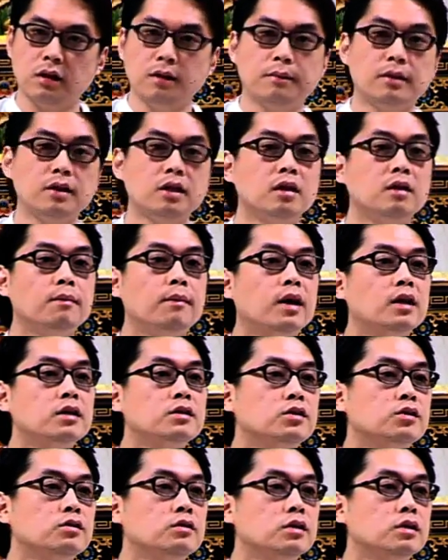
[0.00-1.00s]
But then the
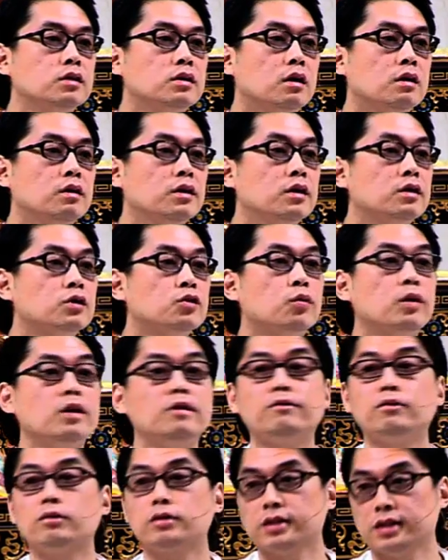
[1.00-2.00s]
monasteries are there
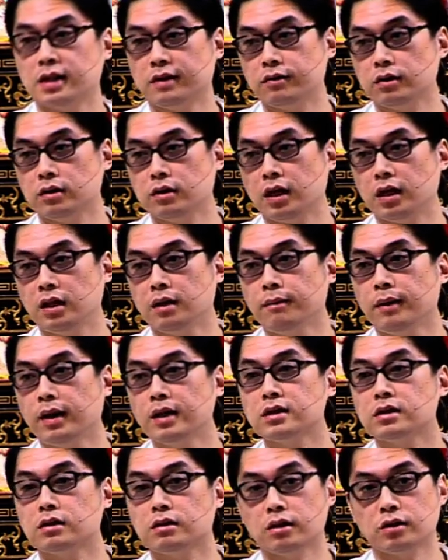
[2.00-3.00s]
24/7, and the
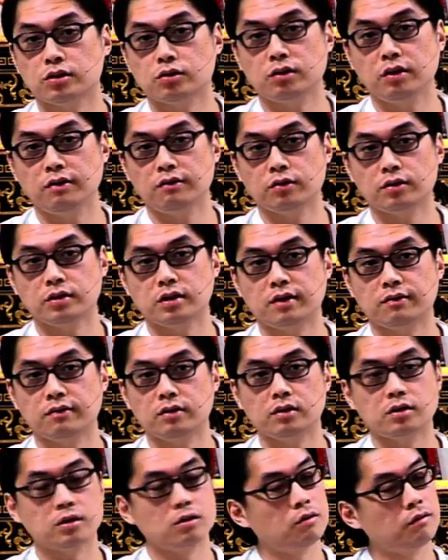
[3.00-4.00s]
monks are there
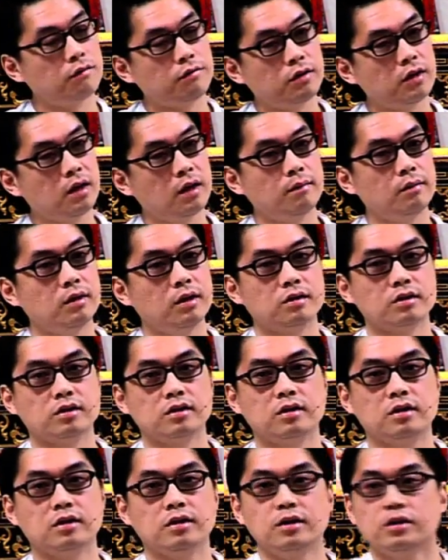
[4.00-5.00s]
24/7. So for them,
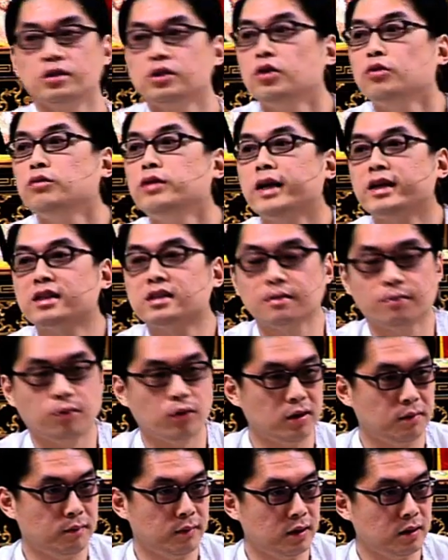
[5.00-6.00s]
there's no next
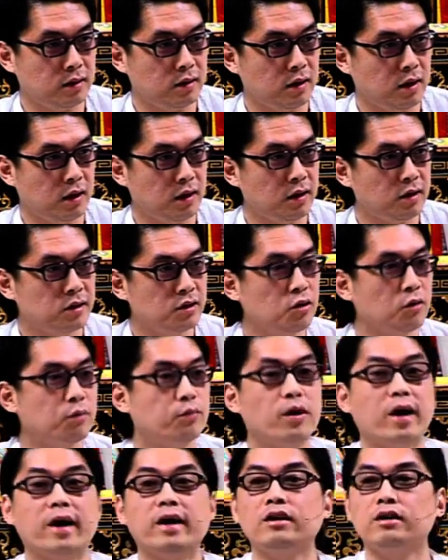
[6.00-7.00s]
appointment, and there's no
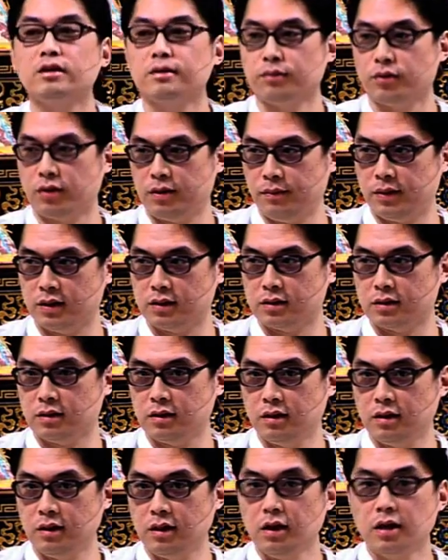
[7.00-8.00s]
prior appointment.
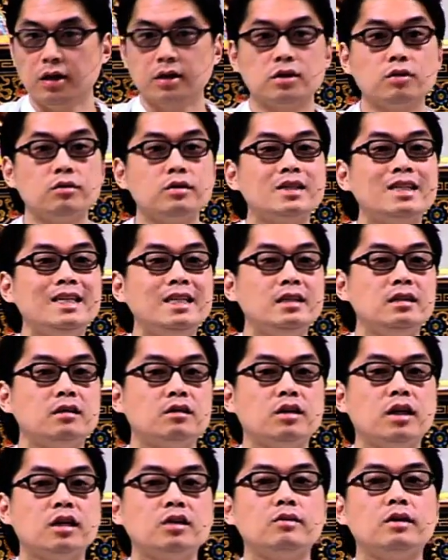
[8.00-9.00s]
So it's easier.
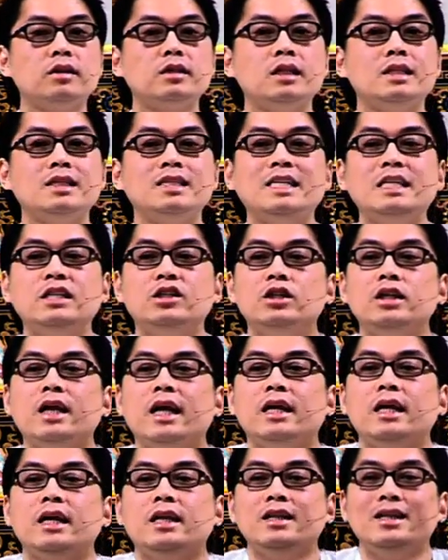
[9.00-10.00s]
That's why I say teaching
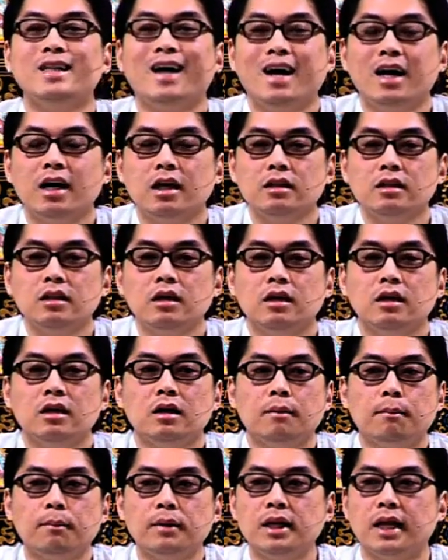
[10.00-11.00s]
in a
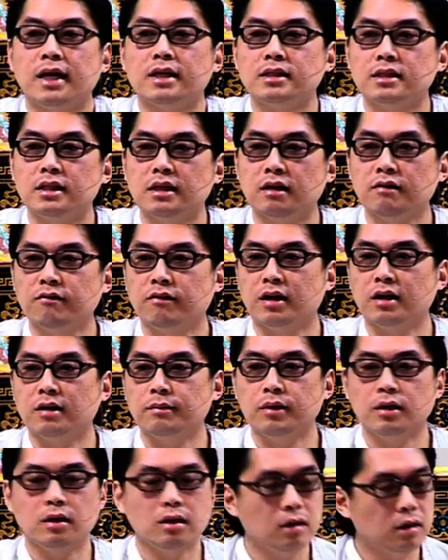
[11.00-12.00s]
non-monastic
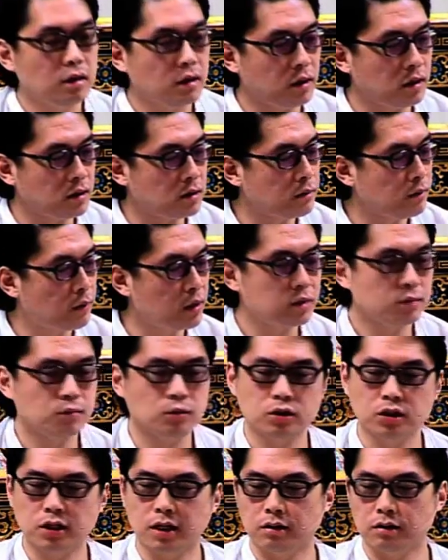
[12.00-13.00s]
environment is much
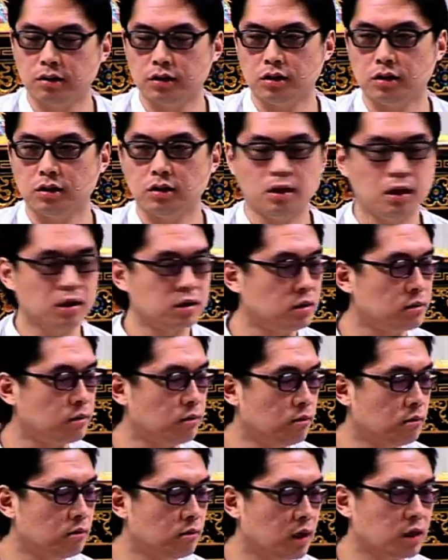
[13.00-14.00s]
more challenging. It's
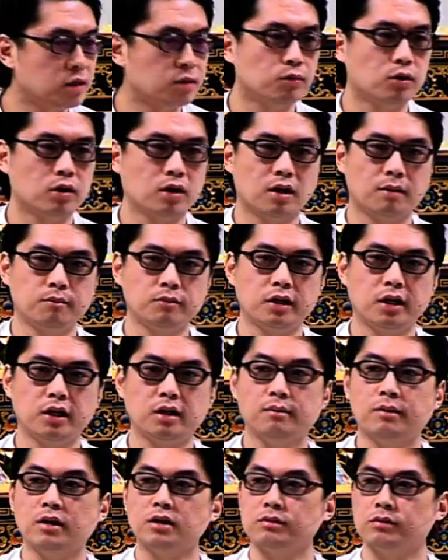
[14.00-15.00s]
much more complicated
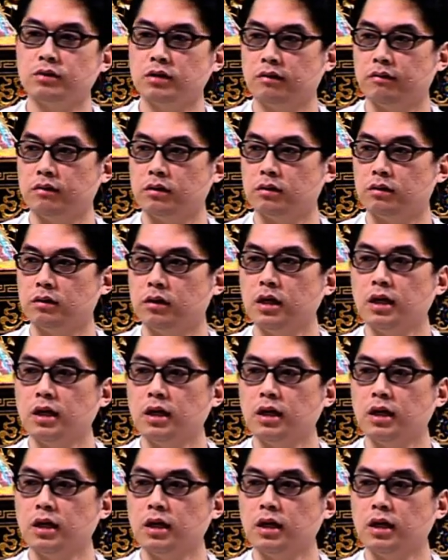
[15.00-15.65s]
and much more difficult,